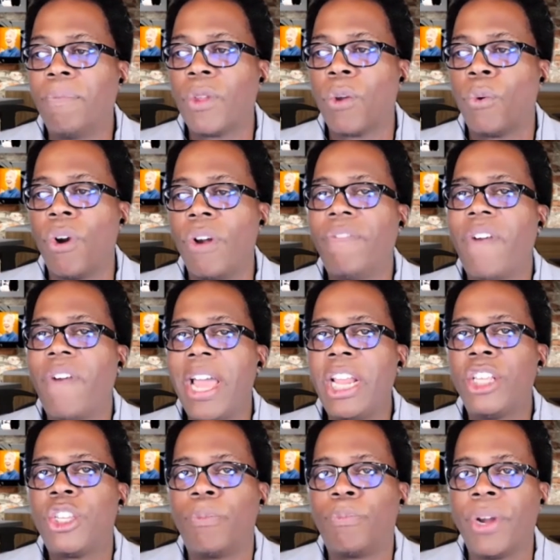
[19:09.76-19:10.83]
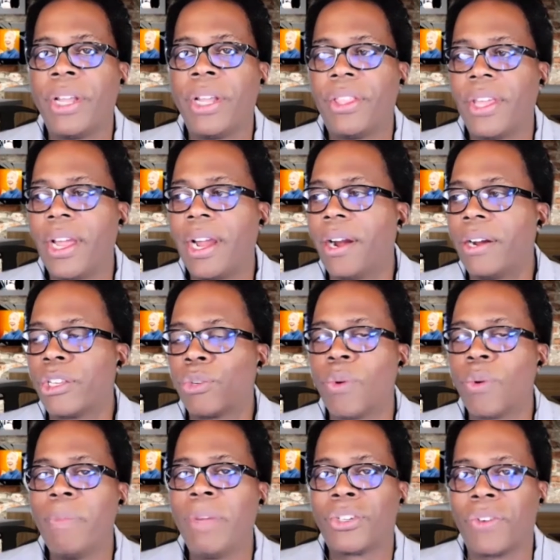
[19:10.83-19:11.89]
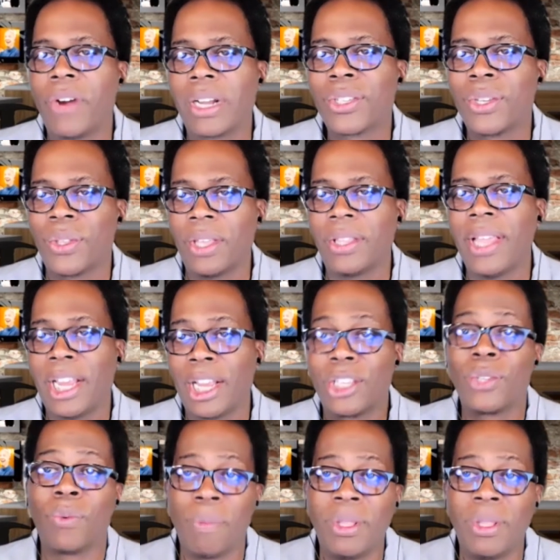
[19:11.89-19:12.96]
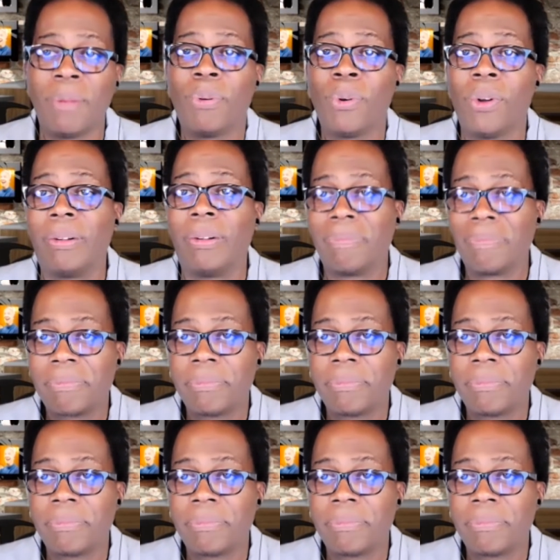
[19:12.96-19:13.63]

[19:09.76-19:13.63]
were invited to bring their swimming trunks so that they could swim in the pool.